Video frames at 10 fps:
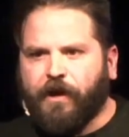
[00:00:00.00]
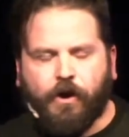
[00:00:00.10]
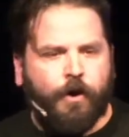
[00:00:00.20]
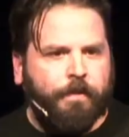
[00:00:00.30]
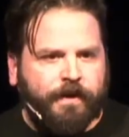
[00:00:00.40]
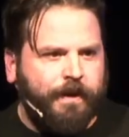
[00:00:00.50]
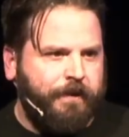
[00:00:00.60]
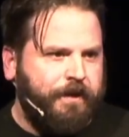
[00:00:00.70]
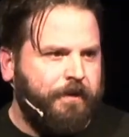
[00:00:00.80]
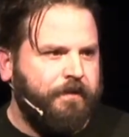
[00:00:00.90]
dark, hoping that
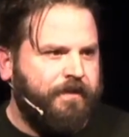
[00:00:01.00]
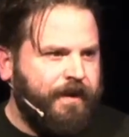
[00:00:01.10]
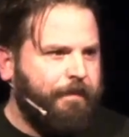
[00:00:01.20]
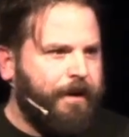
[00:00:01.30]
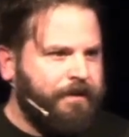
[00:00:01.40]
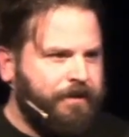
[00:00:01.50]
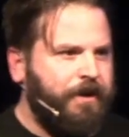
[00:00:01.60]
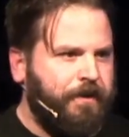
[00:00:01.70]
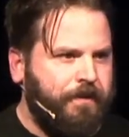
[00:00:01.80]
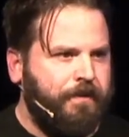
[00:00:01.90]
we don't stub our
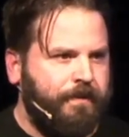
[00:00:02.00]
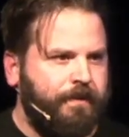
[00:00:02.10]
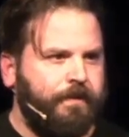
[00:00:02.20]
toe,